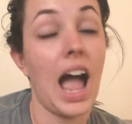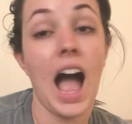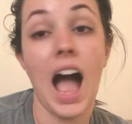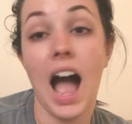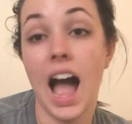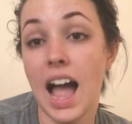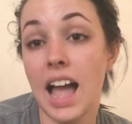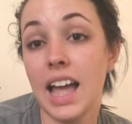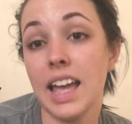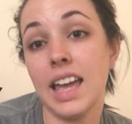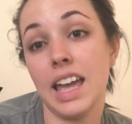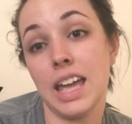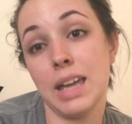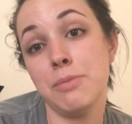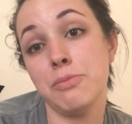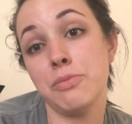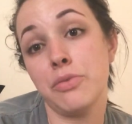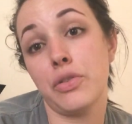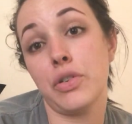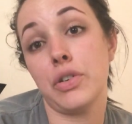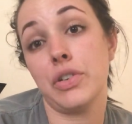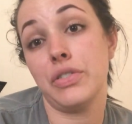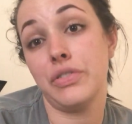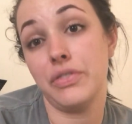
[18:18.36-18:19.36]
I aim
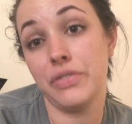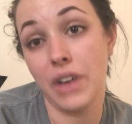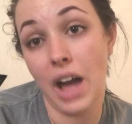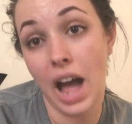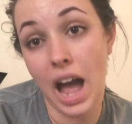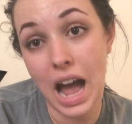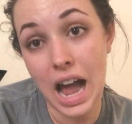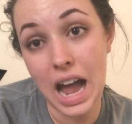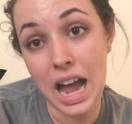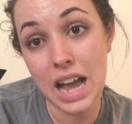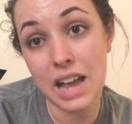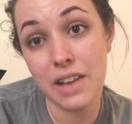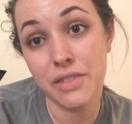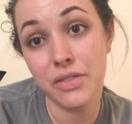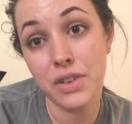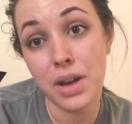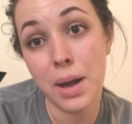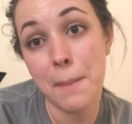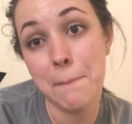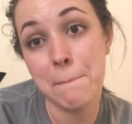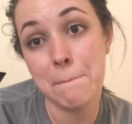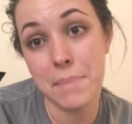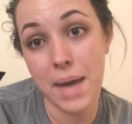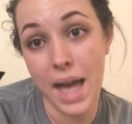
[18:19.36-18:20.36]
for 5
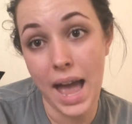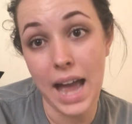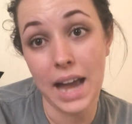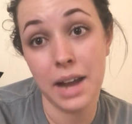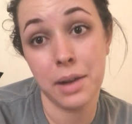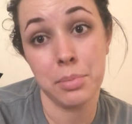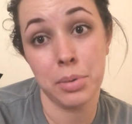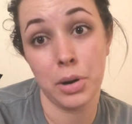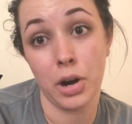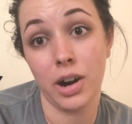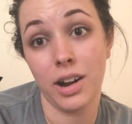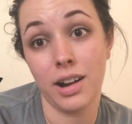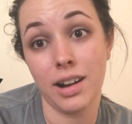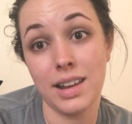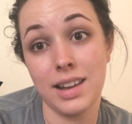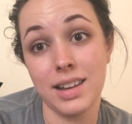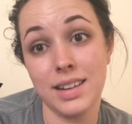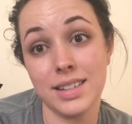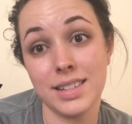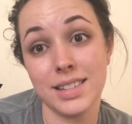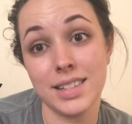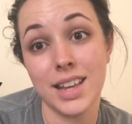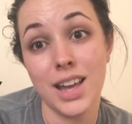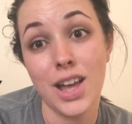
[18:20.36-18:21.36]
bag
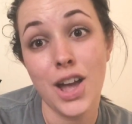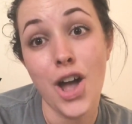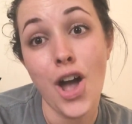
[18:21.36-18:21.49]
parties,